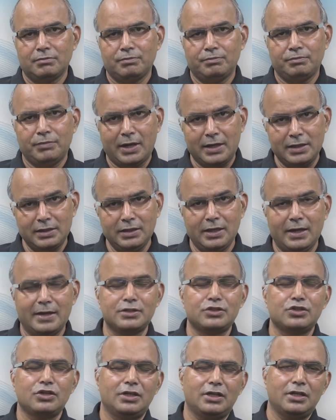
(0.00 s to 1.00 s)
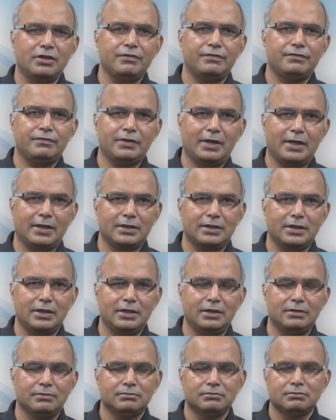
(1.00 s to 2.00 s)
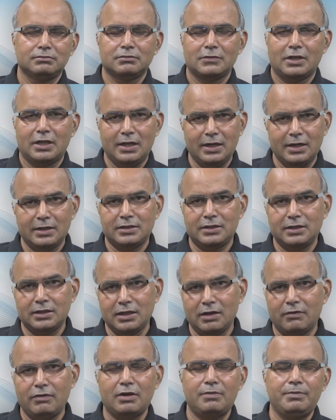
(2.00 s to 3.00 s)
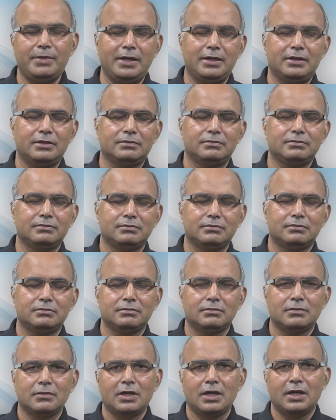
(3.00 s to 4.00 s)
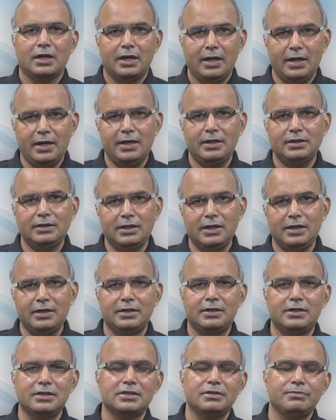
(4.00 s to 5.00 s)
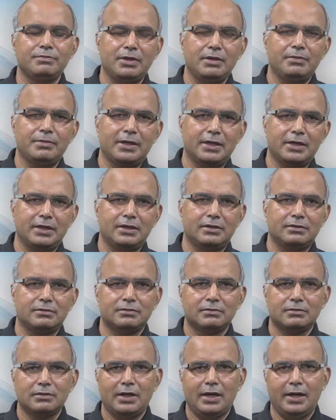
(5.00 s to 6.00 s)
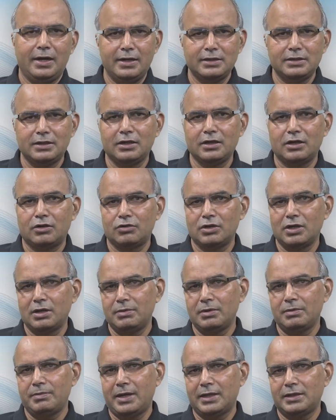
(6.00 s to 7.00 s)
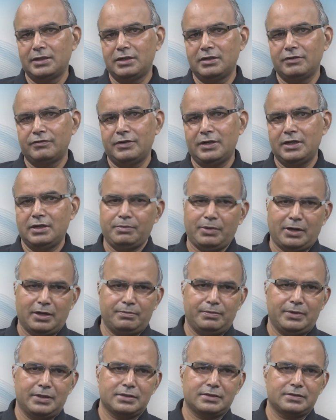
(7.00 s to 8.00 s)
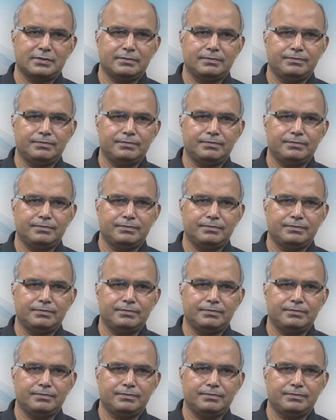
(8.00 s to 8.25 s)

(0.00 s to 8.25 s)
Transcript: by the executive like the elected government, and then it is implemented at the ground level by the different departments.